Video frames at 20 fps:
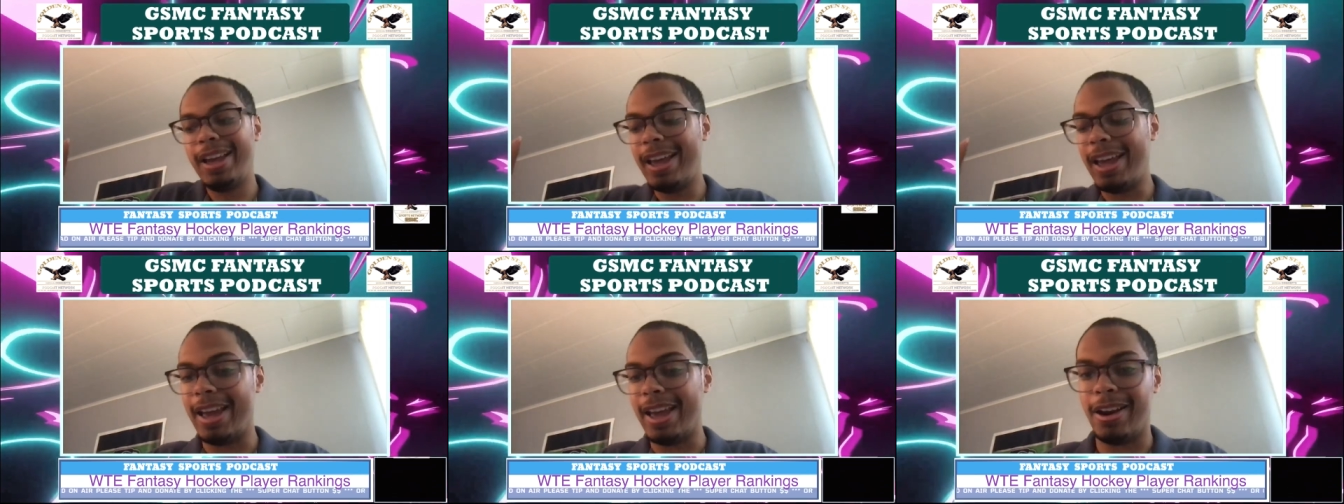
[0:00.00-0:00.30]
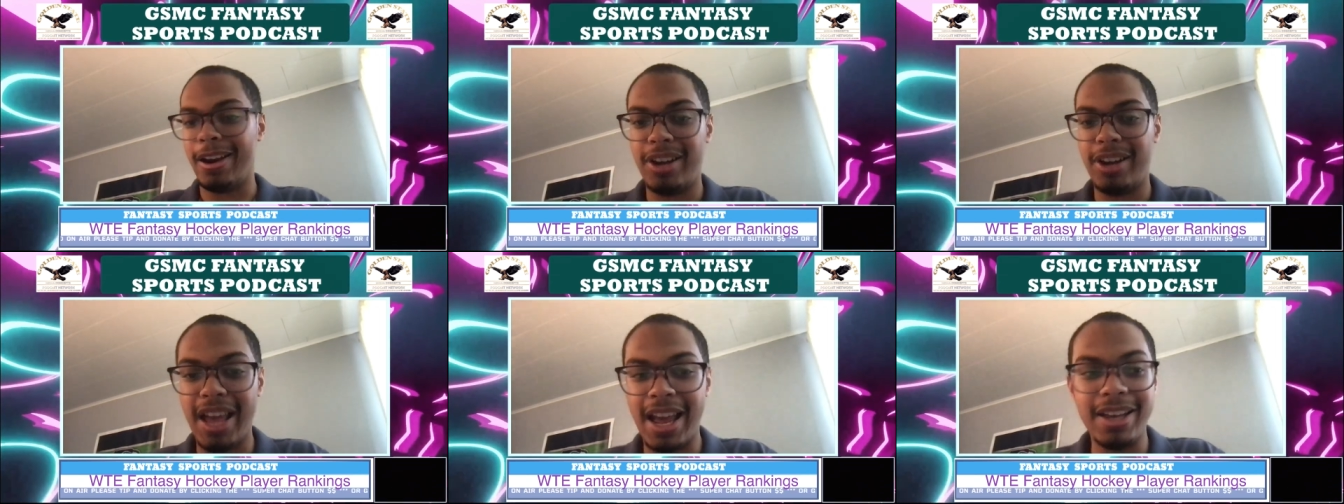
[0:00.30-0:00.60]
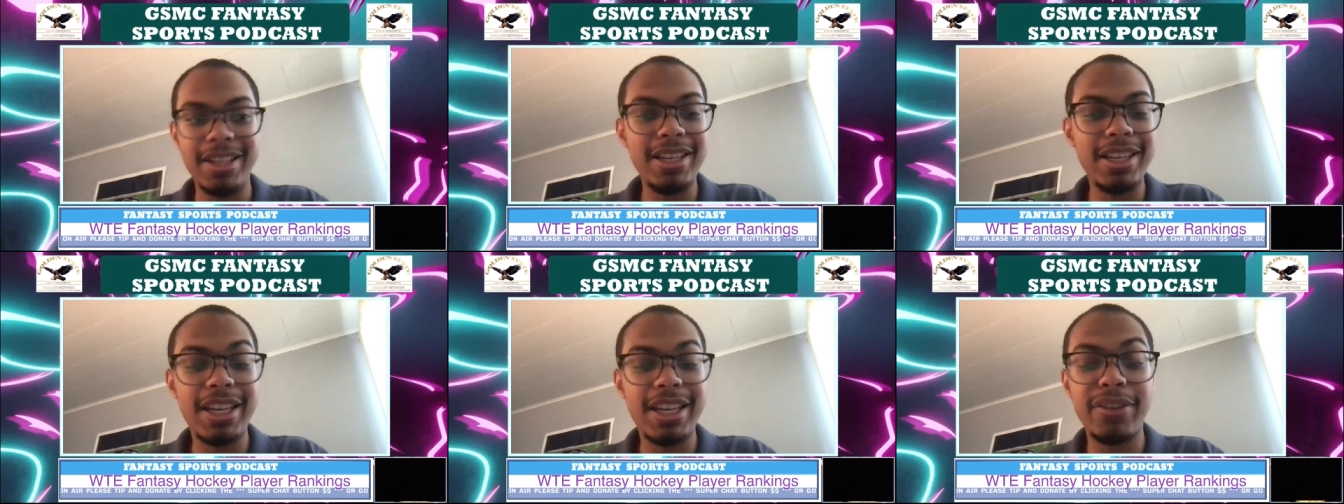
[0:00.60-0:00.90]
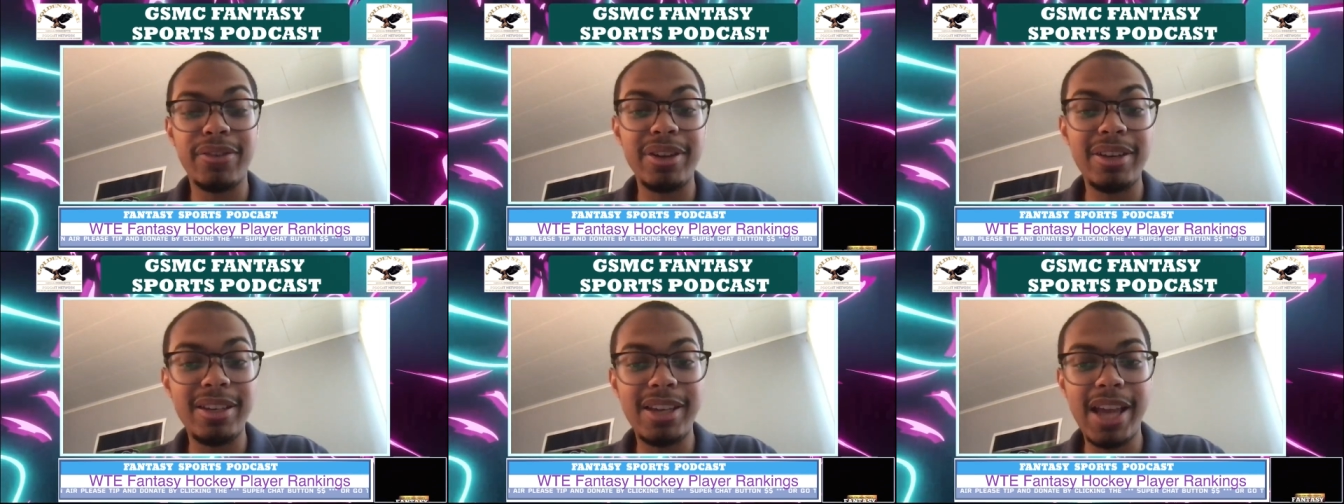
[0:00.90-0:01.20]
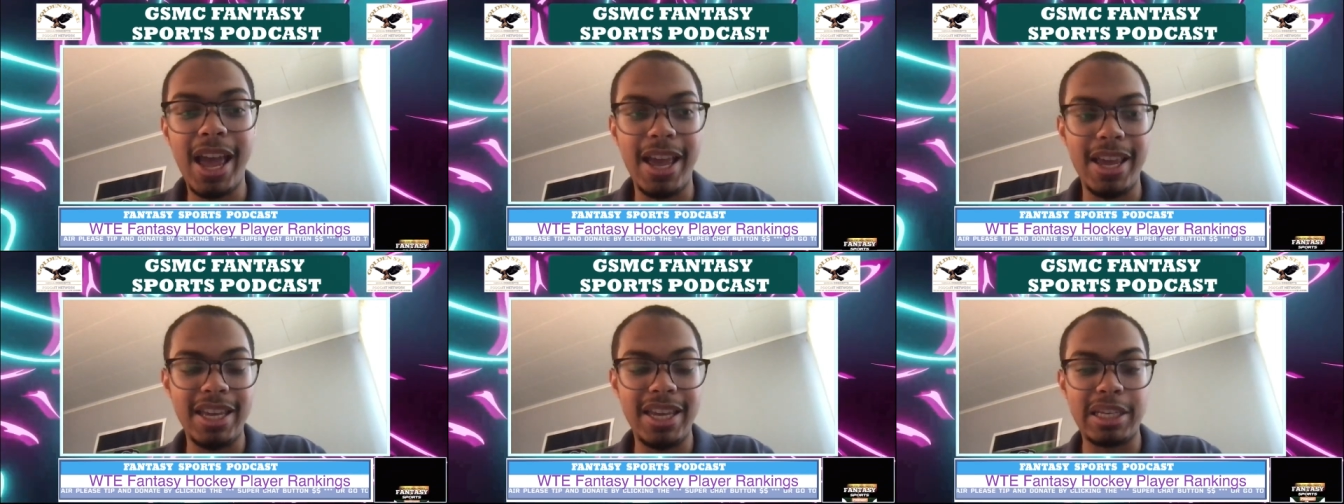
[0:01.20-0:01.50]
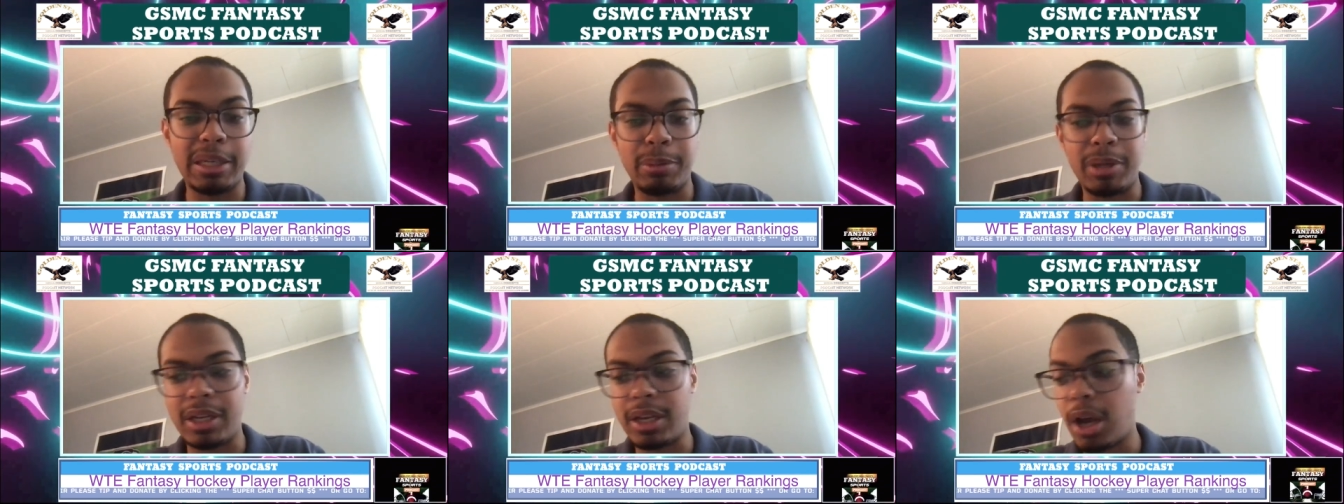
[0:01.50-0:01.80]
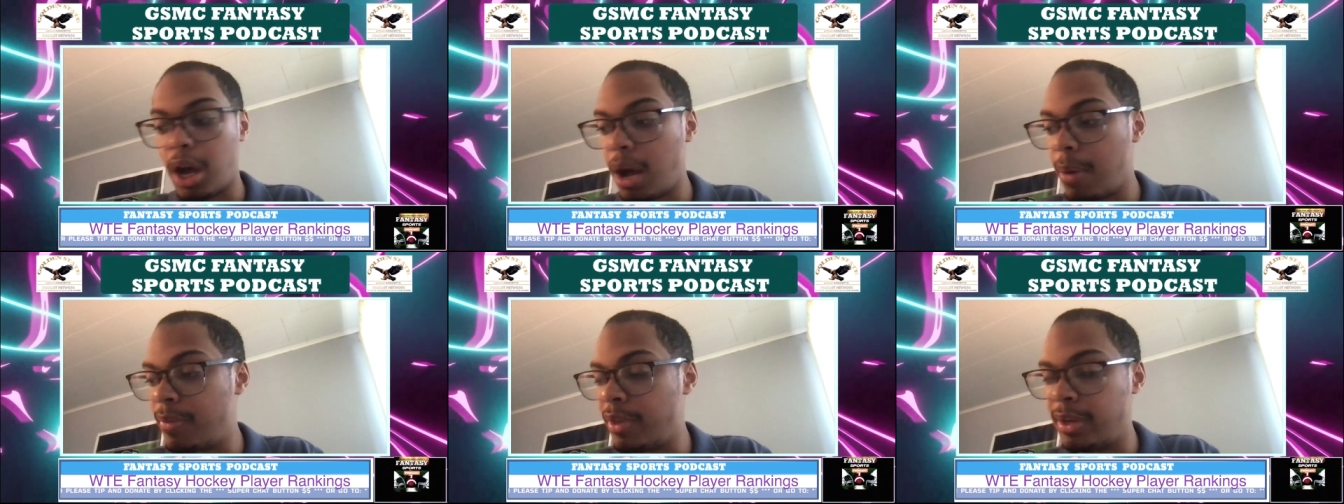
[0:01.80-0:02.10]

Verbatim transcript: And on any given day, he can become the